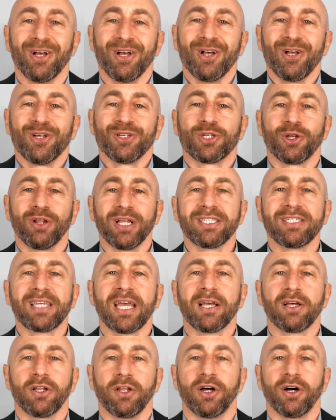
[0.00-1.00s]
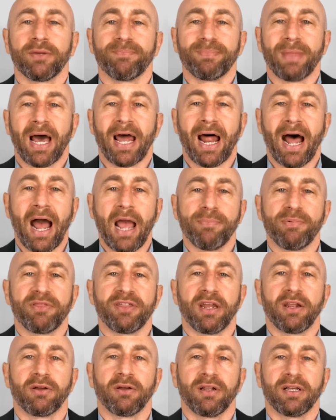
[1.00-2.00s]
So let's take a look at a
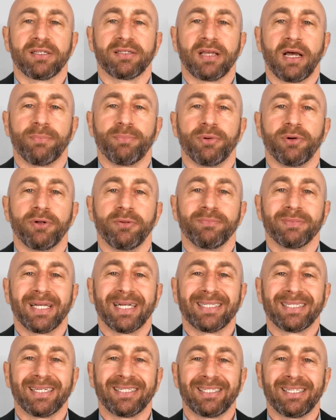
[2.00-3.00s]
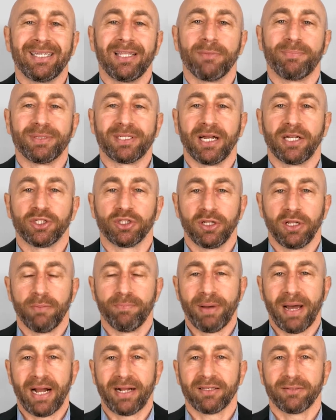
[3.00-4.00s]
hypothetical example to see the potential
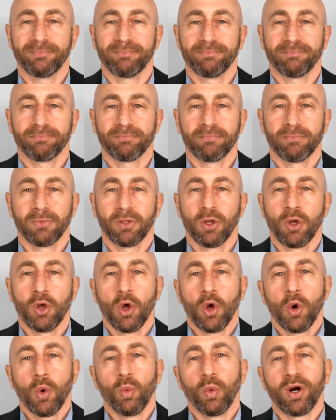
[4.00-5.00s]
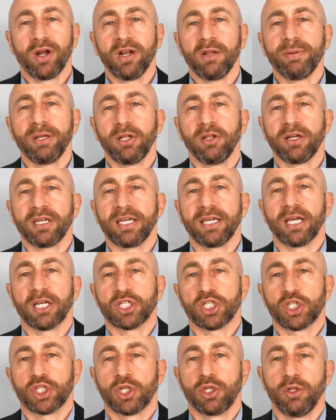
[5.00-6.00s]
impact. We're going to be looking
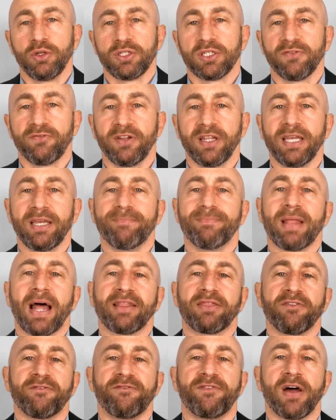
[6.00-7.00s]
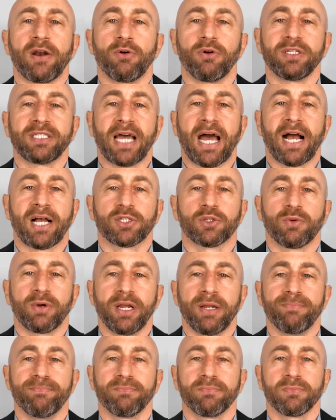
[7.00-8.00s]
exclusively at the federal tax
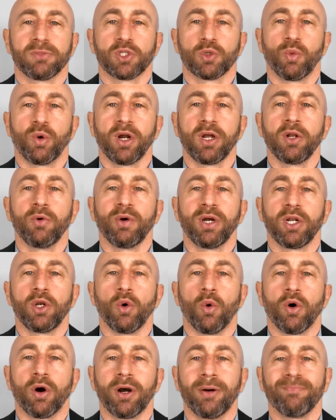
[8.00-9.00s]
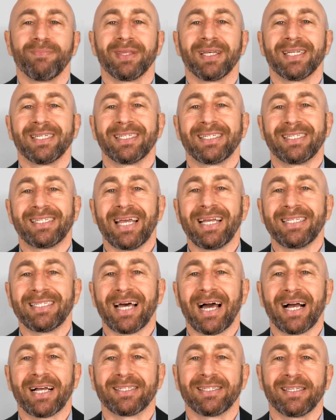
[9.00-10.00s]
rate, so we're going to ignore state
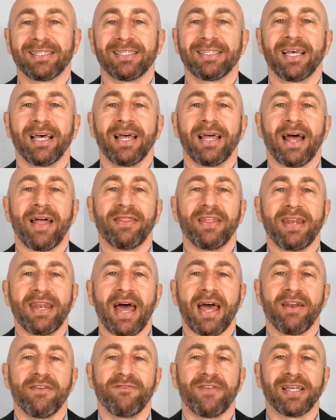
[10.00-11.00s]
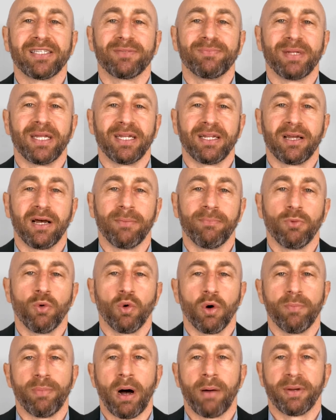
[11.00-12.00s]
taxes and the net investment income
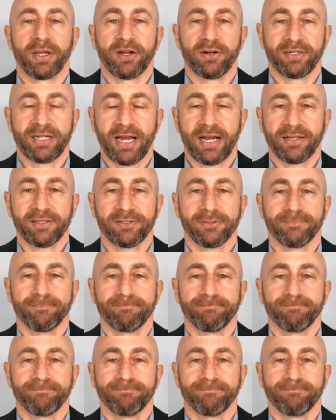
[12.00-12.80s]
or Obamacare tax.